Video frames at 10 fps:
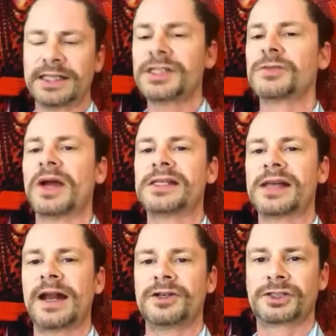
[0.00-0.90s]
This is why
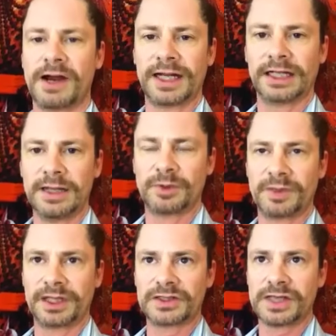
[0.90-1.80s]
Saturn's great in Libra,
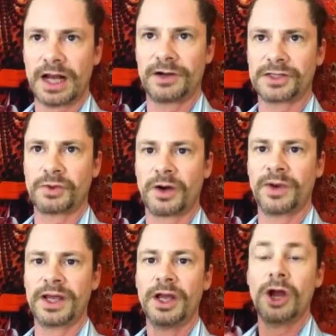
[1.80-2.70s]
because Saturn is where
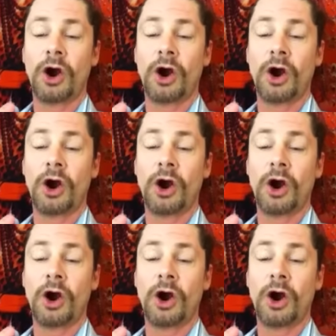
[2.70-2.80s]
we